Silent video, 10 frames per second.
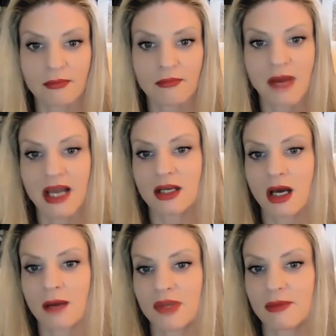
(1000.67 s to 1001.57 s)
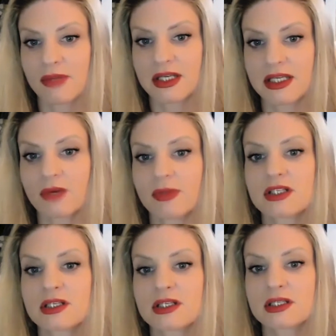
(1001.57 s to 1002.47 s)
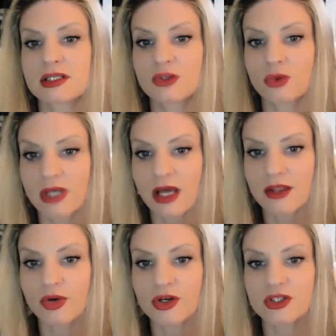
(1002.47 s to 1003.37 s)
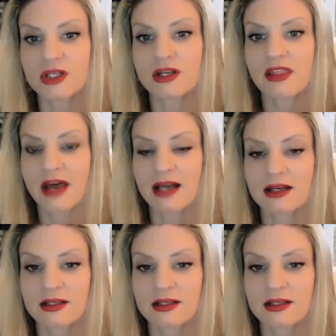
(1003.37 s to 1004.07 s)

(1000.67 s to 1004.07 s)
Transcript: might not be a big deal, but to another person, that